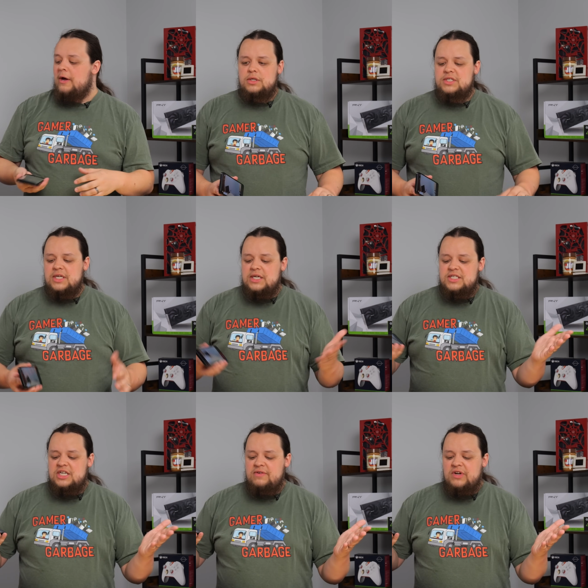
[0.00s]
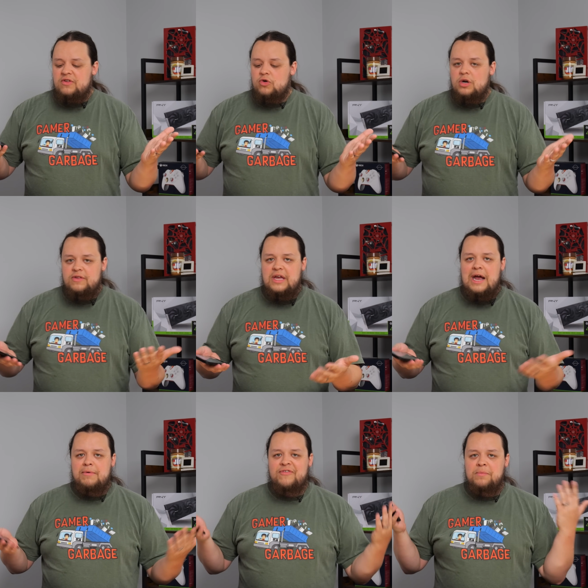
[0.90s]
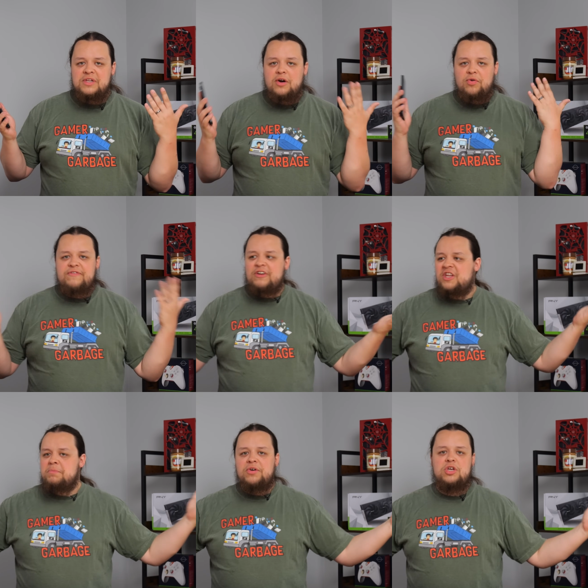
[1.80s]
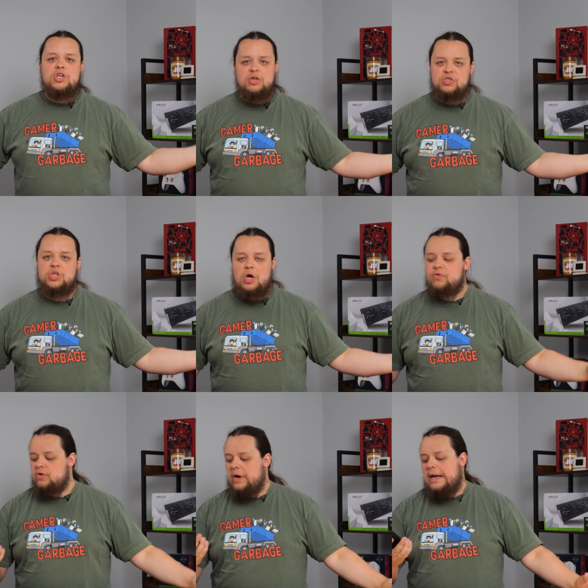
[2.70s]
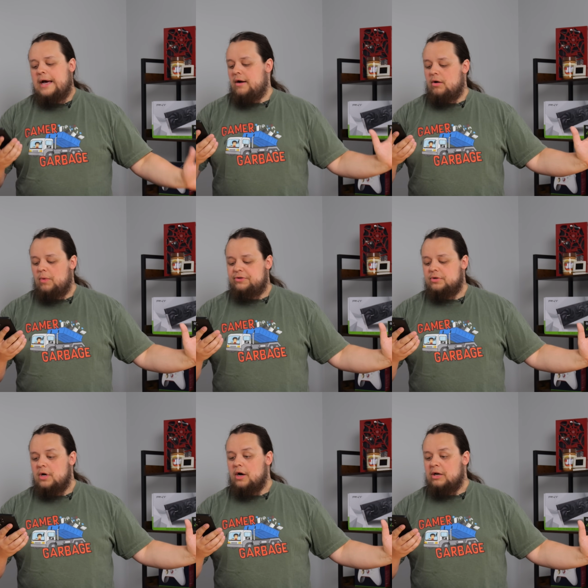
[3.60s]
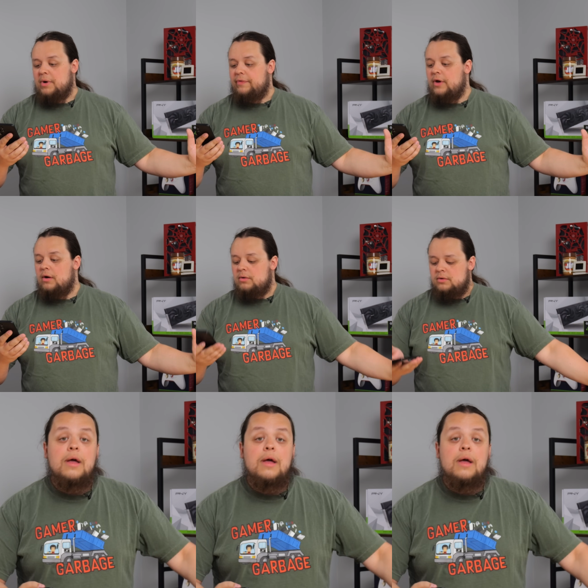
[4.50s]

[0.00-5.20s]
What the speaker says: This thing isn't even as good as a camera from literally 50 million years ago, so I don't know what they're talking about there.